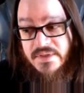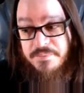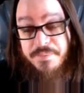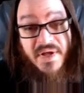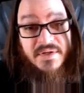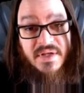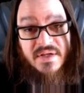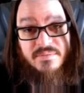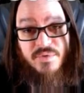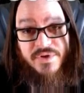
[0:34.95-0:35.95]
But he
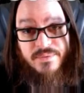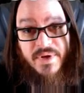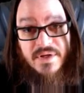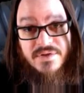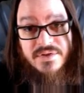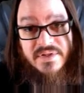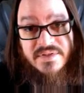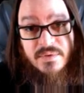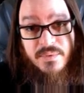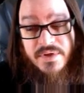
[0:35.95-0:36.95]
has a brilliant rage, so let's
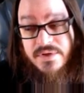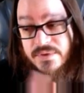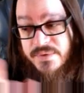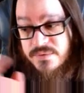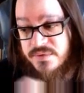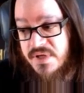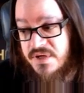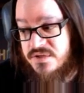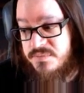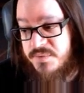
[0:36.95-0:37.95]
see what we can do. His
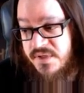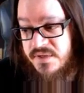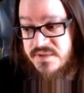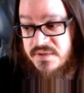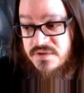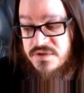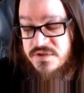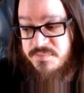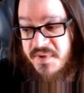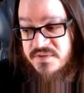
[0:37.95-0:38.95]
rotation's pretty easy. You're
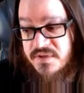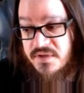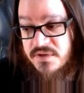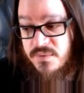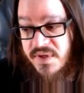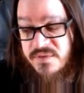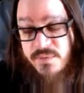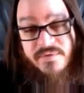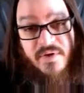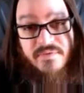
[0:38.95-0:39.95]
just basically going to do a
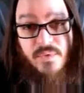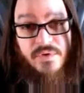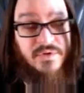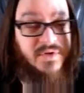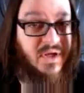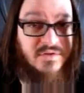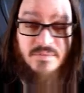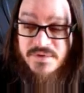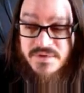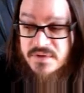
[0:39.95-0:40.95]
3-5-4. They're
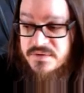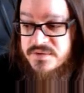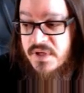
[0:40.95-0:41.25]
cancelable skills.